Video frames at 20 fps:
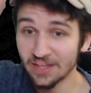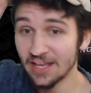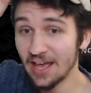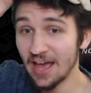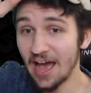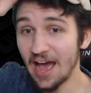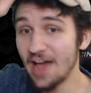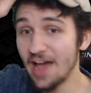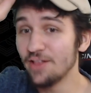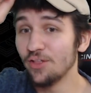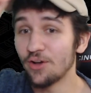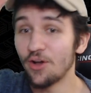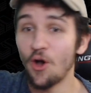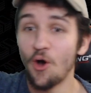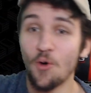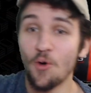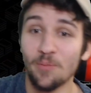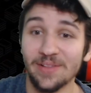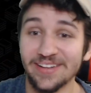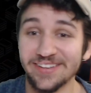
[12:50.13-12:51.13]
I look
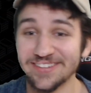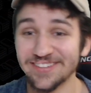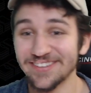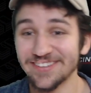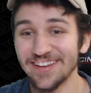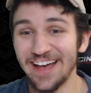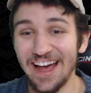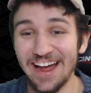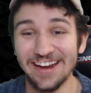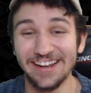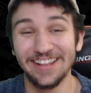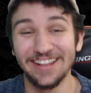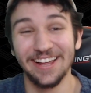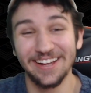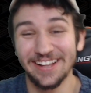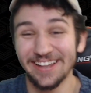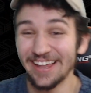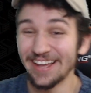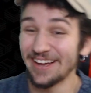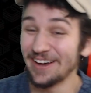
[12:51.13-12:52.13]
homeless. I
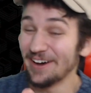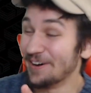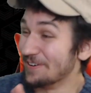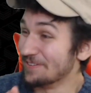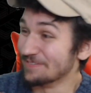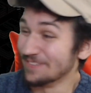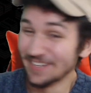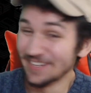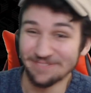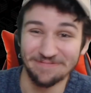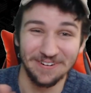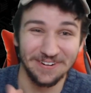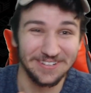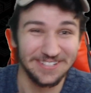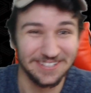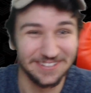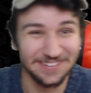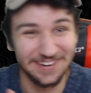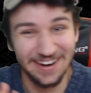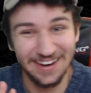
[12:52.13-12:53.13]
look like a homeless
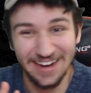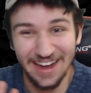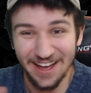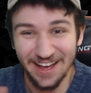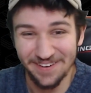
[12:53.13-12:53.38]
person right now.